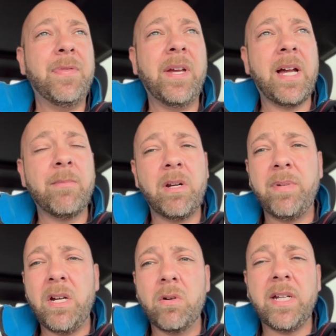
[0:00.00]
think I'm going to
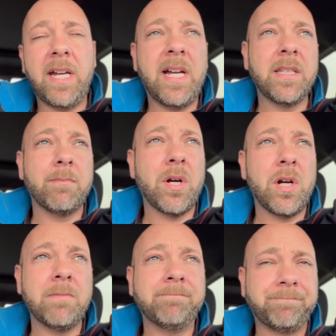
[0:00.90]
be okay on the
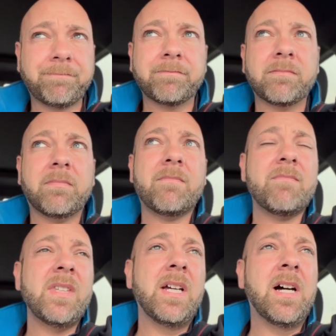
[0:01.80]
burn
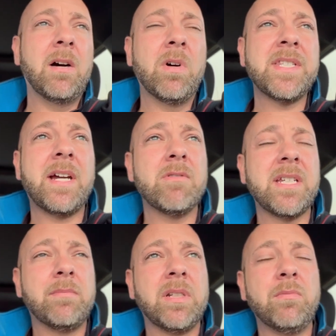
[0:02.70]
uh, once I was
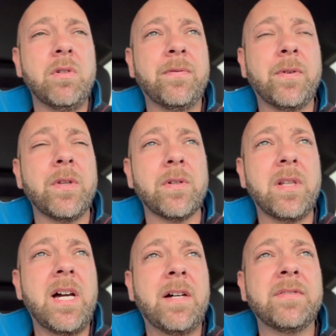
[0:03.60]
able to move further
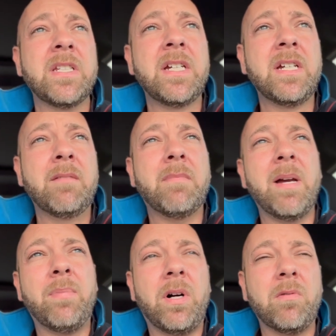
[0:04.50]
left, my
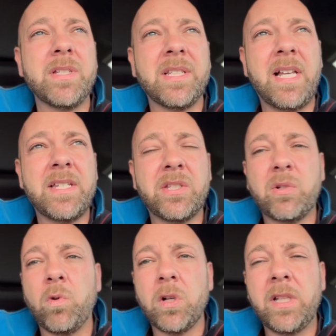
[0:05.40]
ball was less
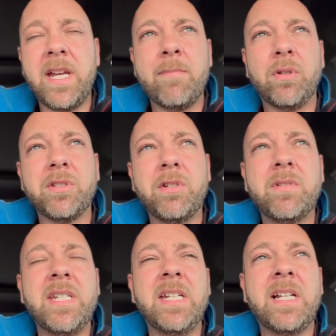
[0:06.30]
squirrely. I bowled
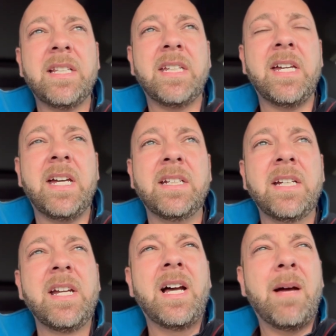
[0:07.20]
210 on the end.
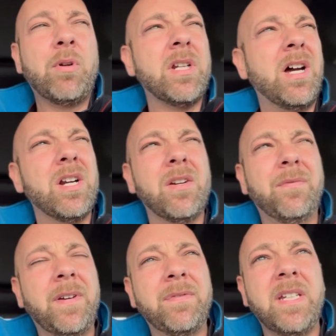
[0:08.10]
I bowled
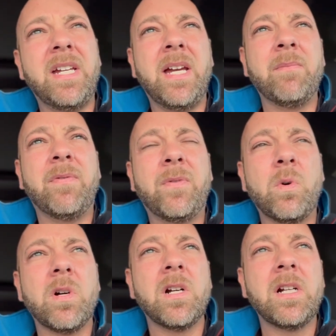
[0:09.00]
150 game
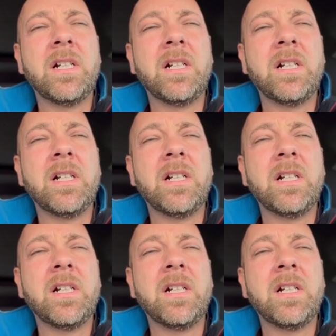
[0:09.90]
four,